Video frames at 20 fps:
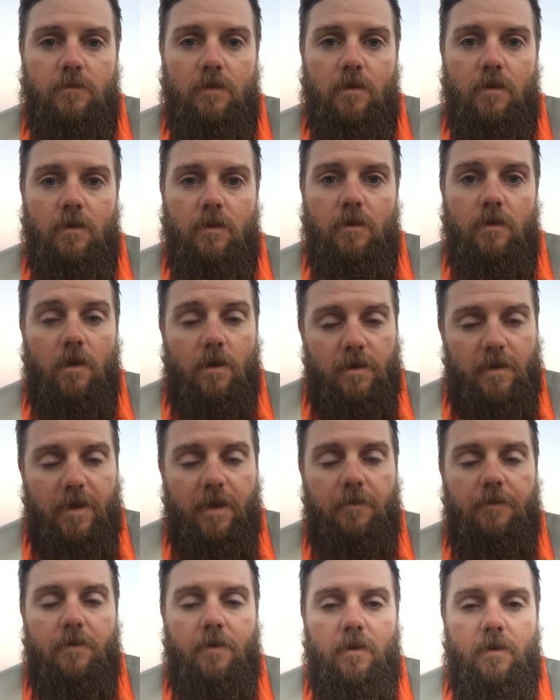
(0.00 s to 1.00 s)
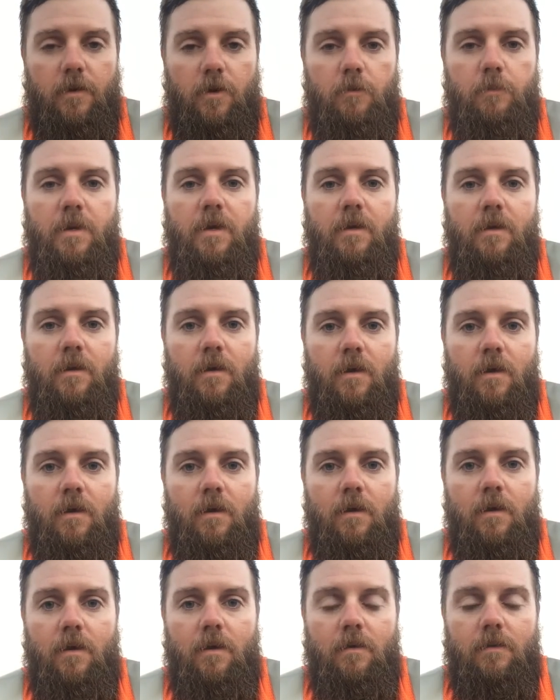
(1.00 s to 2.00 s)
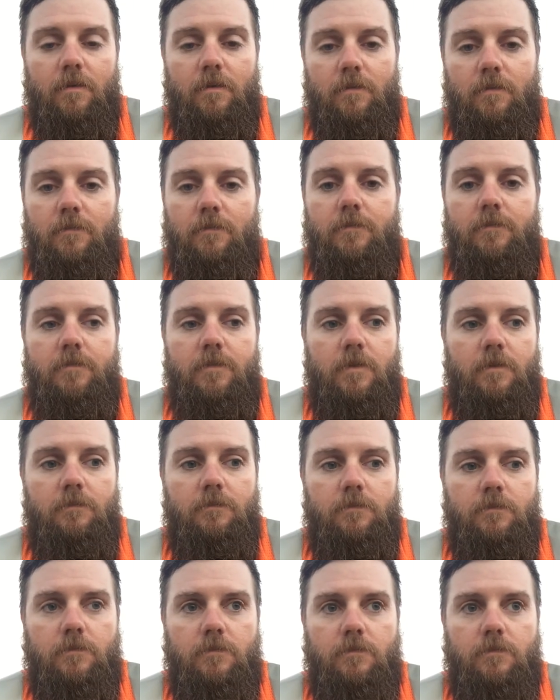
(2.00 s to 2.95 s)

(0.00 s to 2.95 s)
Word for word: Uh, a lot of you out there know me. And, you know,